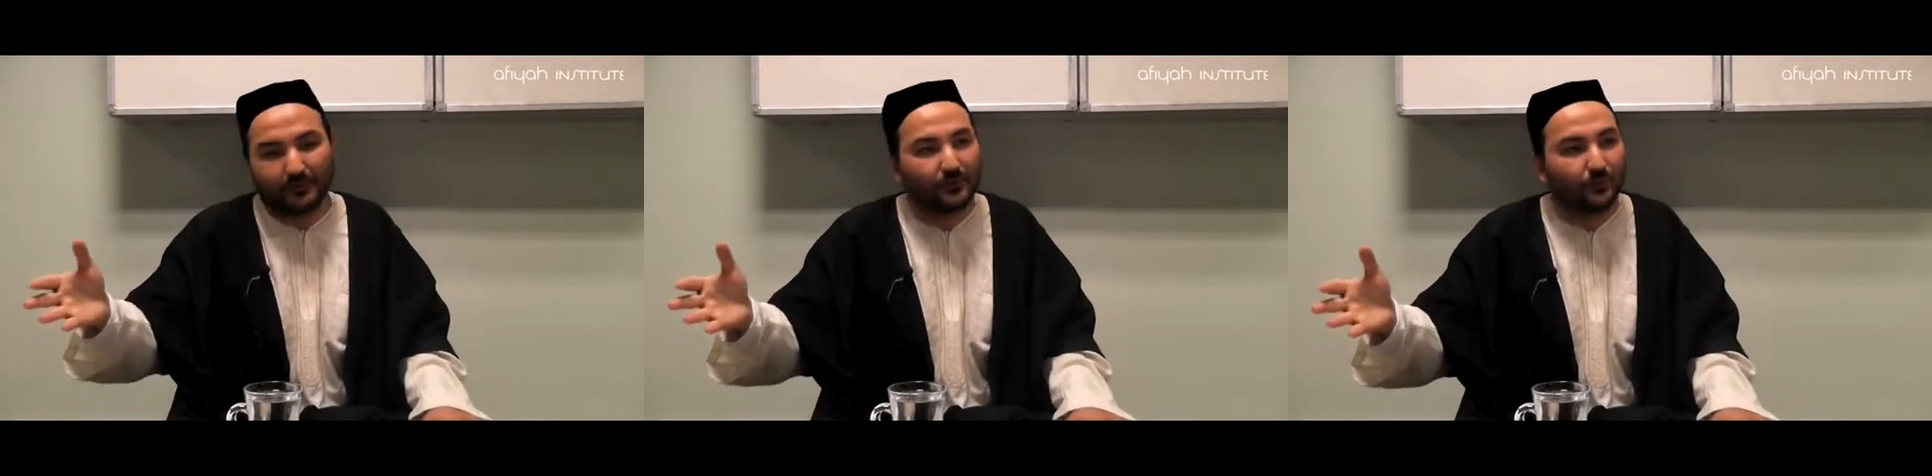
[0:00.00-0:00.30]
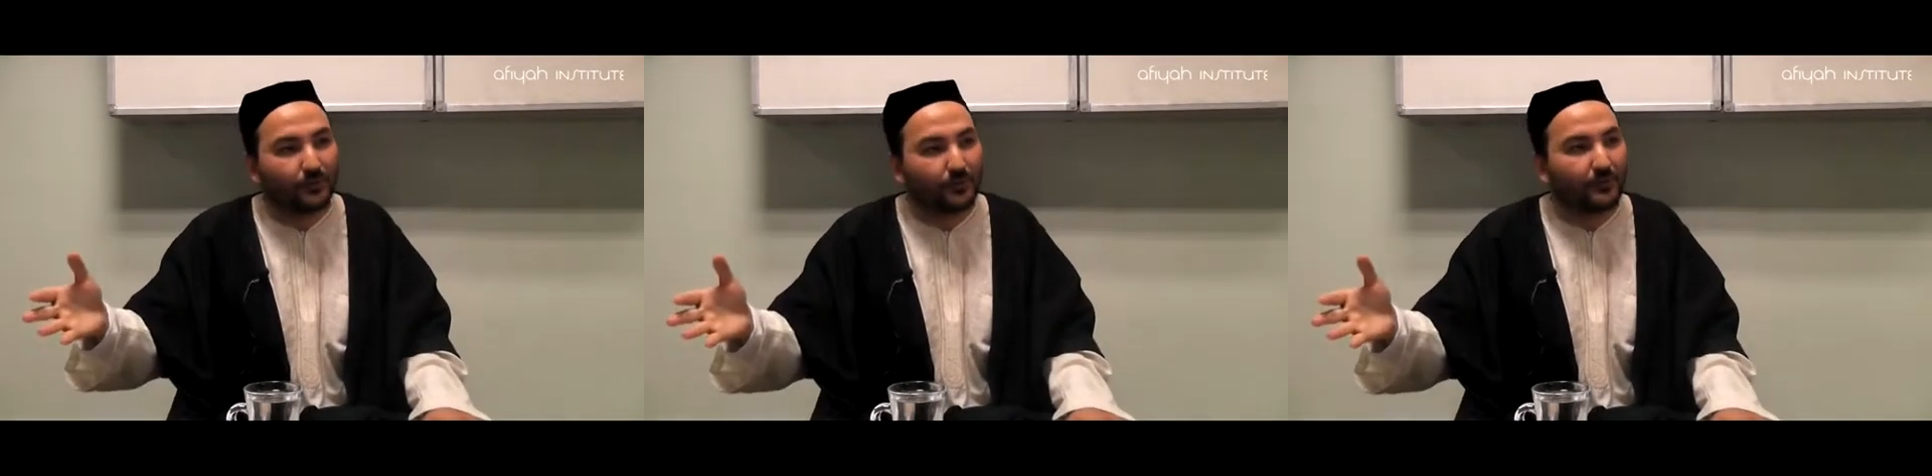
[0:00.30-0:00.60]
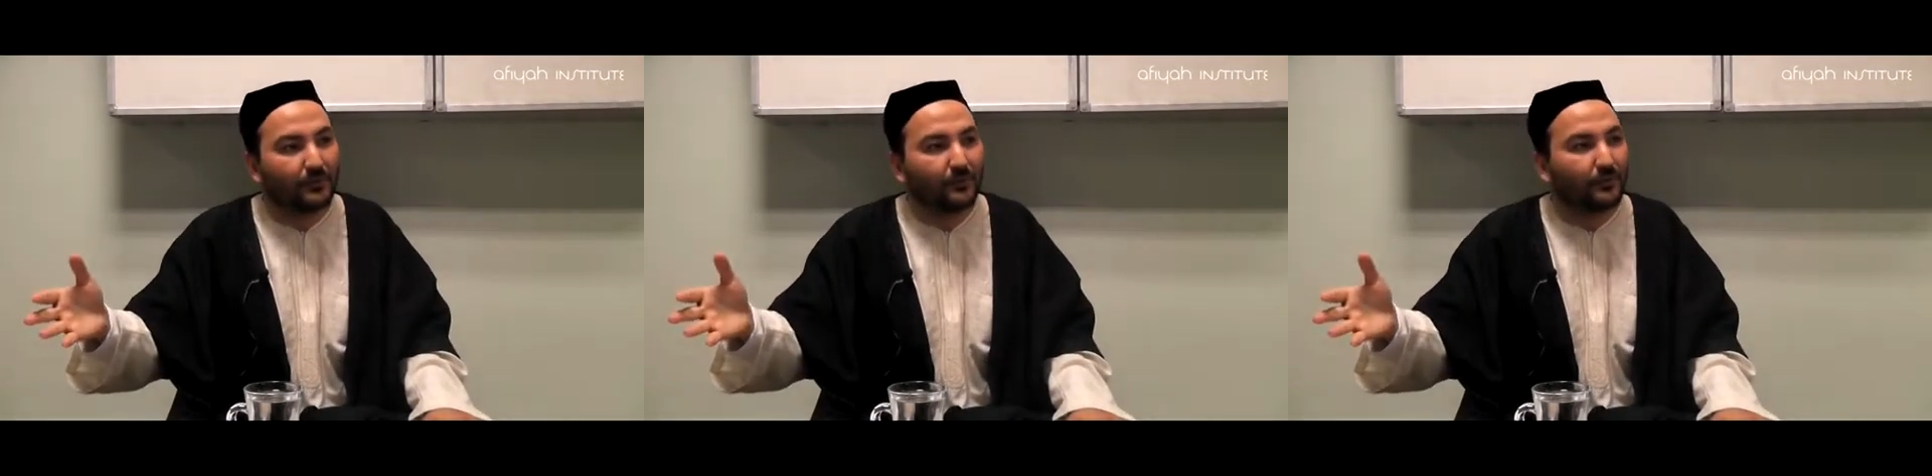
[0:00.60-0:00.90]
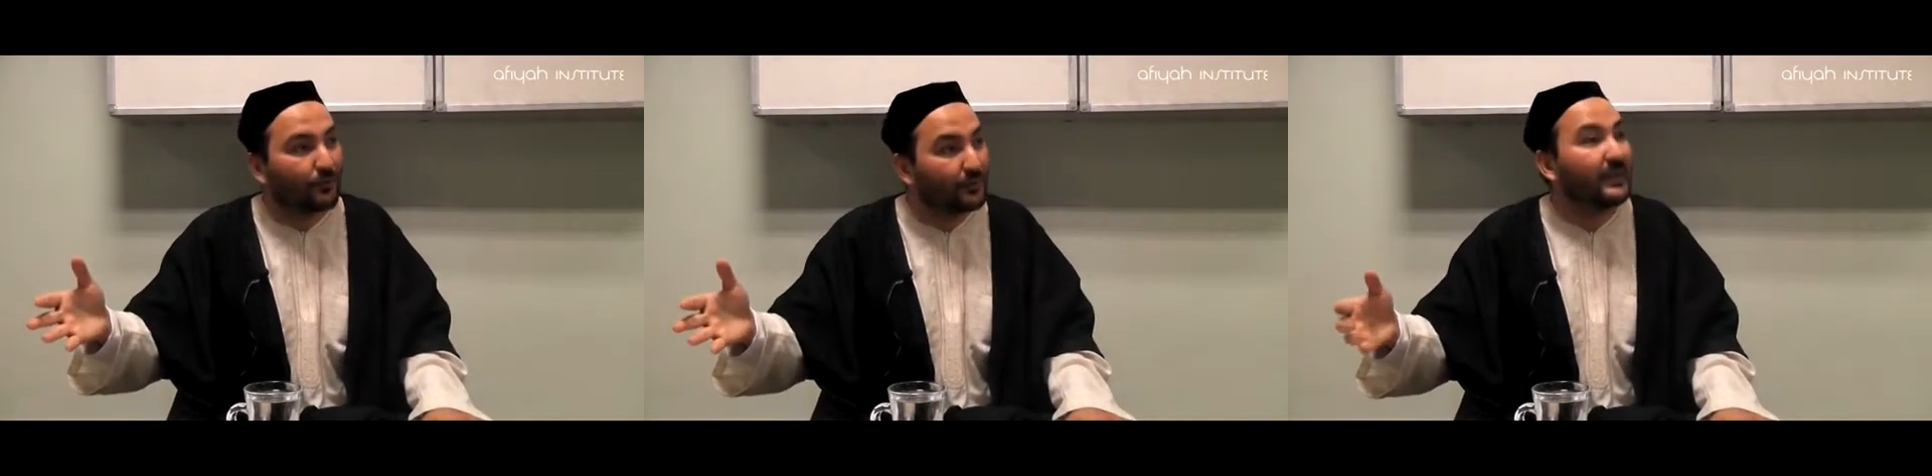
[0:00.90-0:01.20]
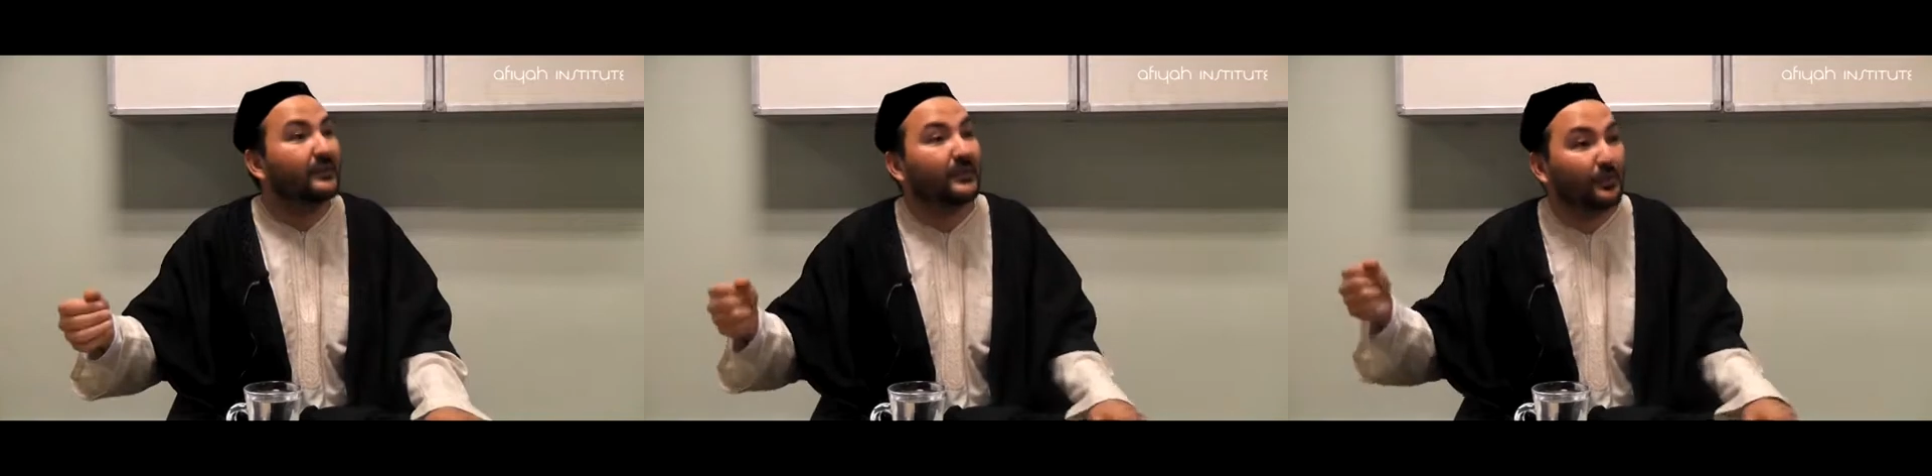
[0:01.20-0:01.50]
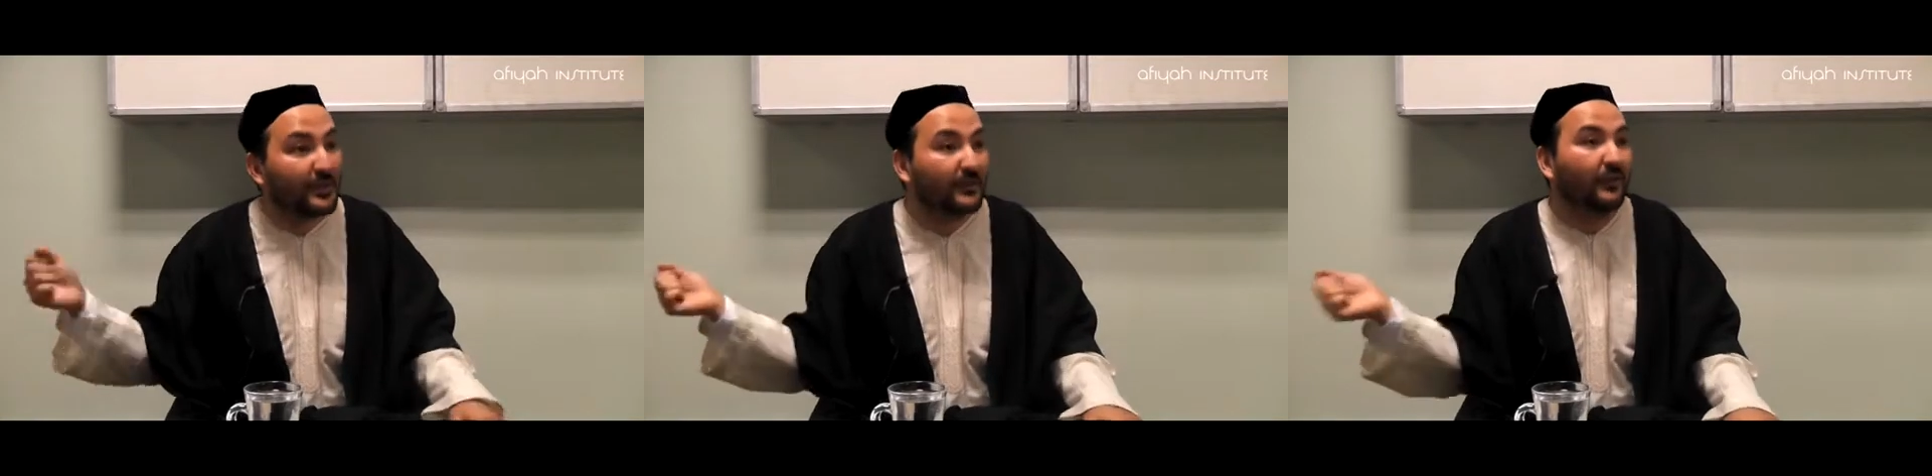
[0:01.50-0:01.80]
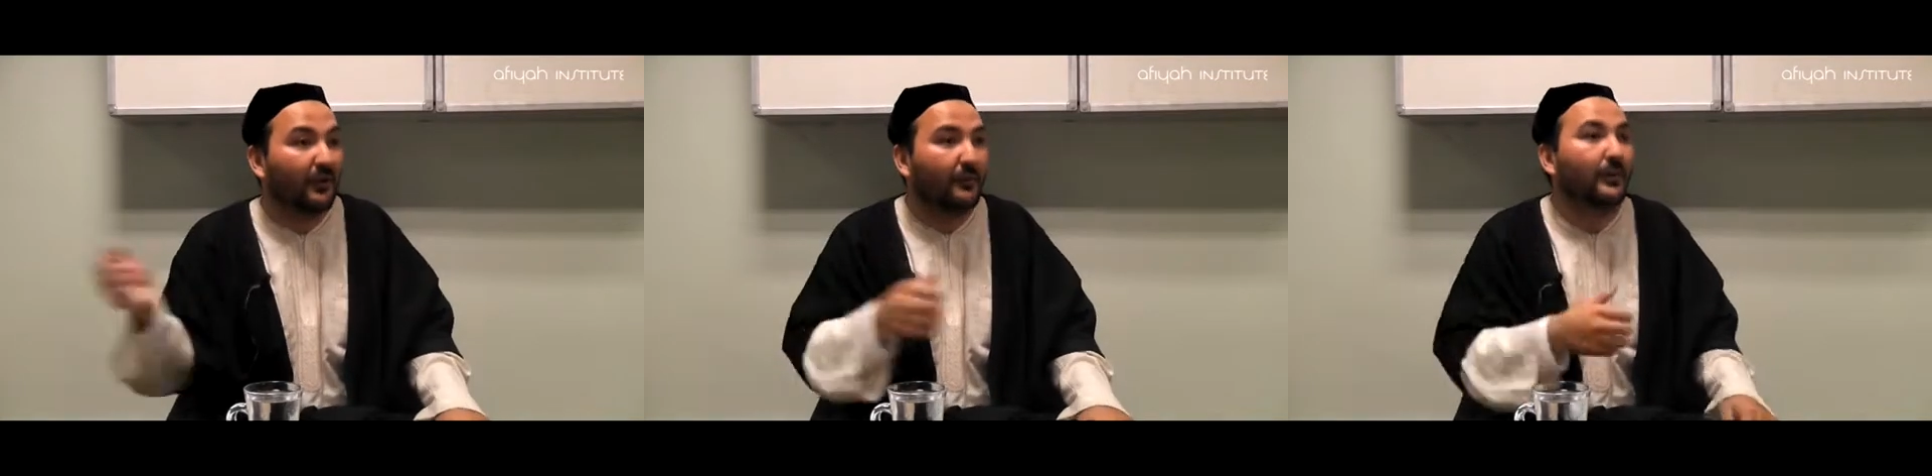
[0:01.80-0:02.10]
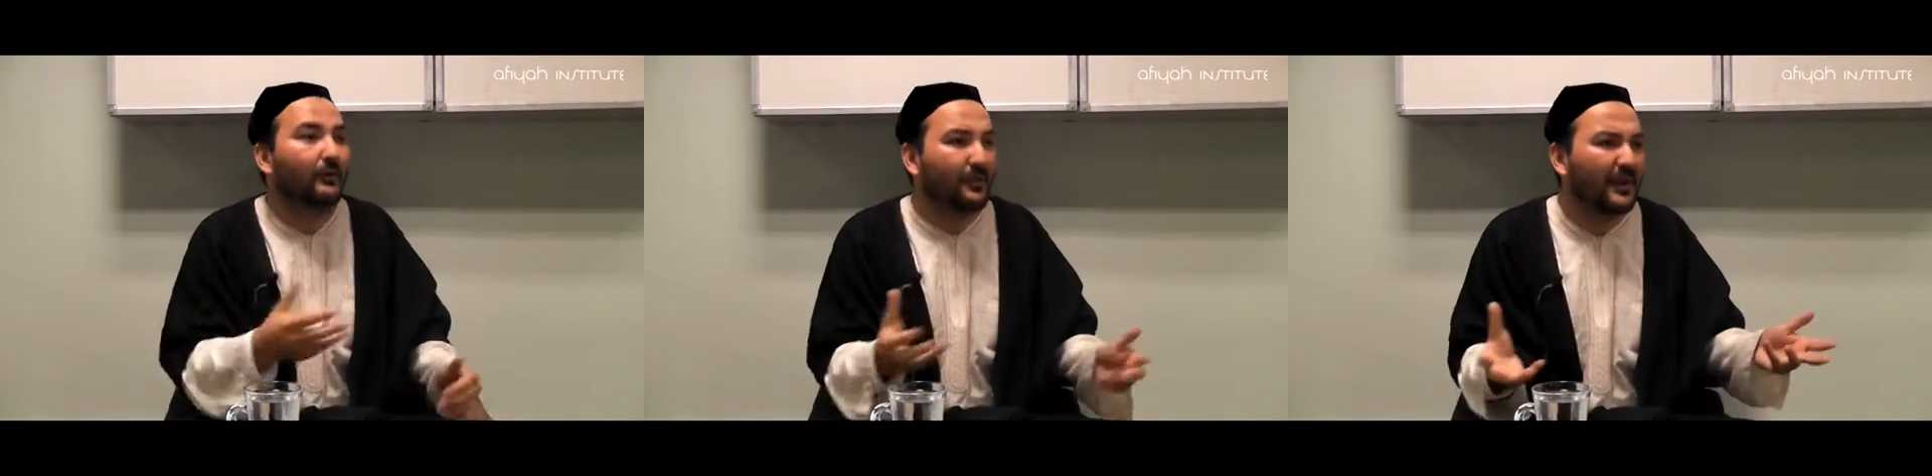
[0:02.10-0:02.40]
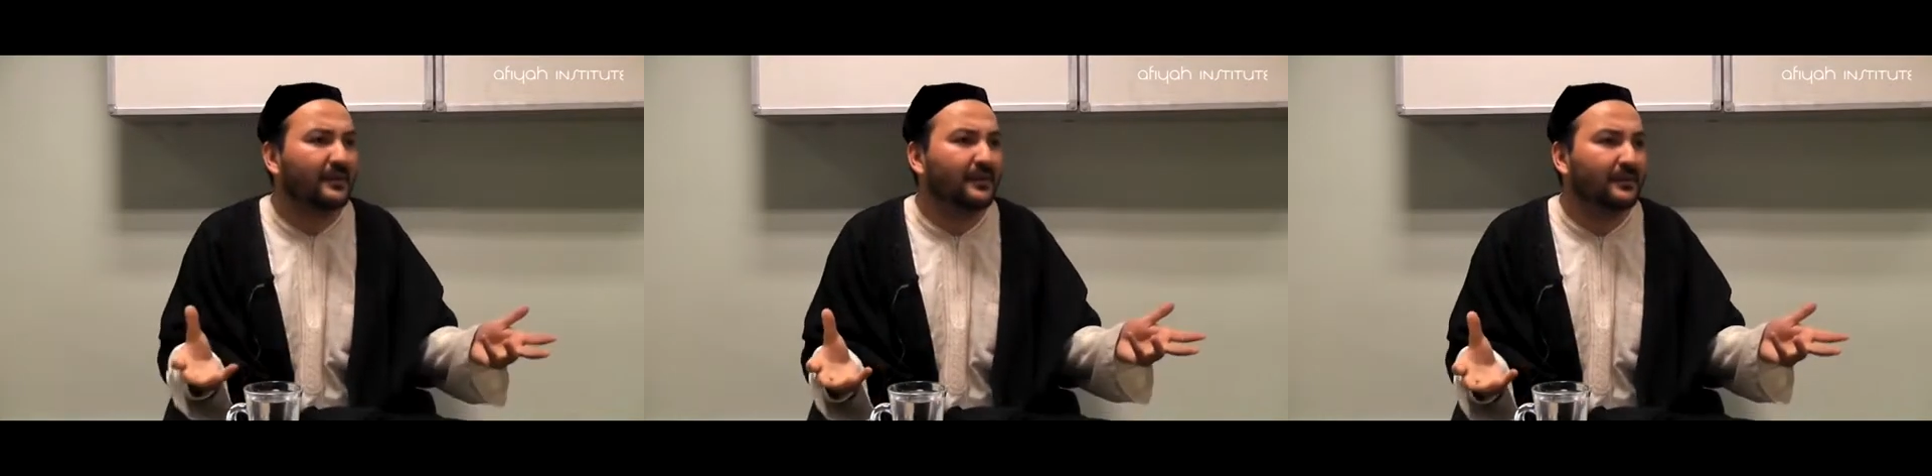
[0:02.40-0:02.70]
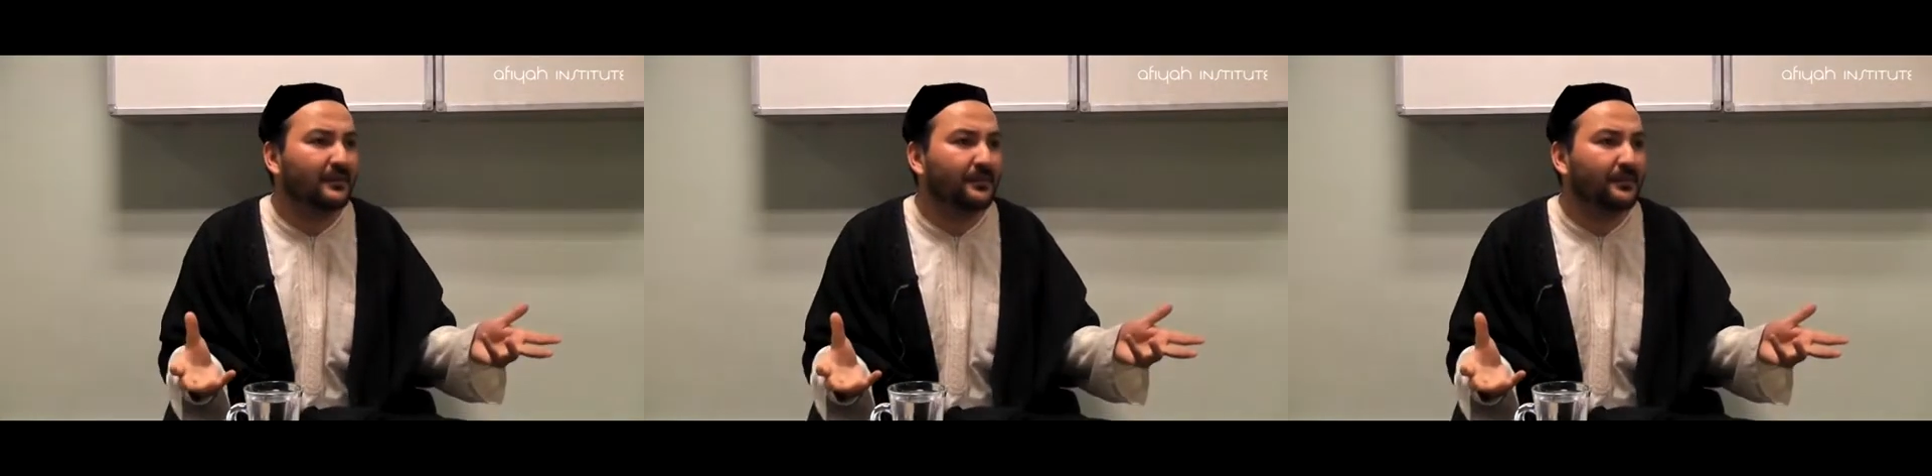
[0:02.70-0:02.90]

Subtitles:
we could even beat up our mothers.